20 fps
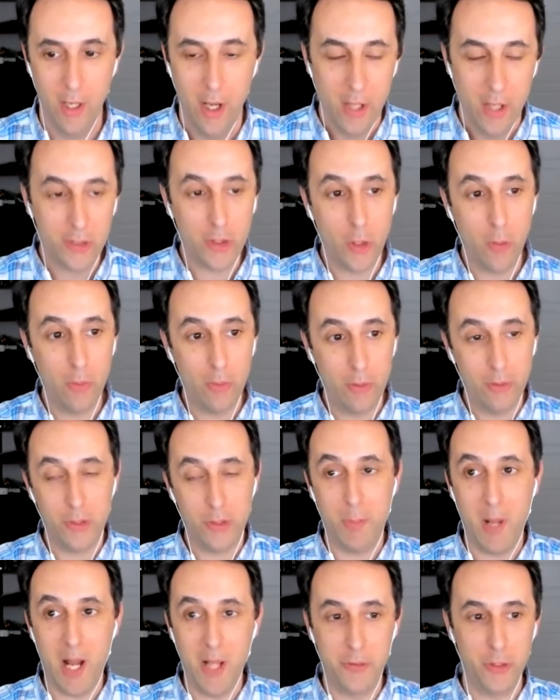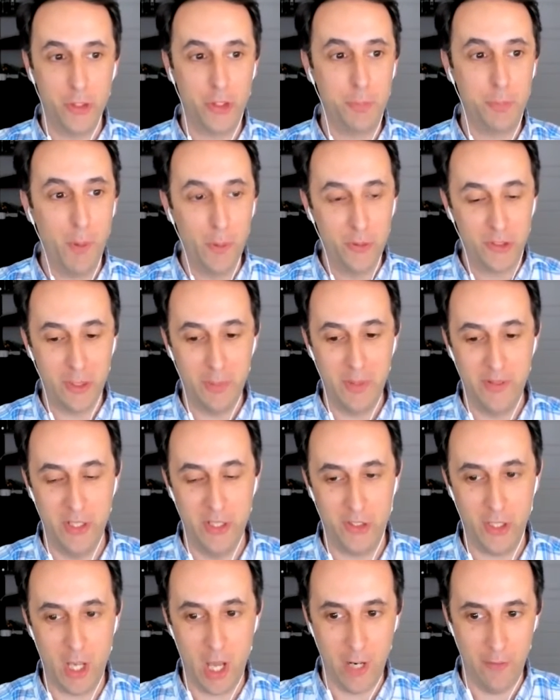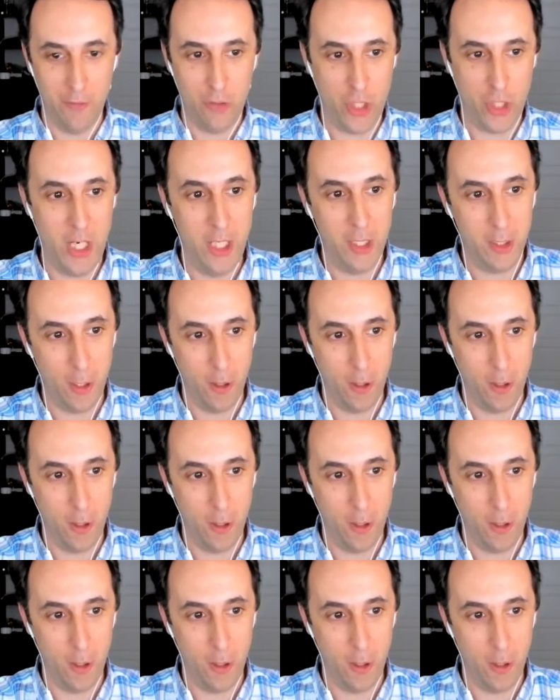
So SPAs are supposed to be this kind of cheat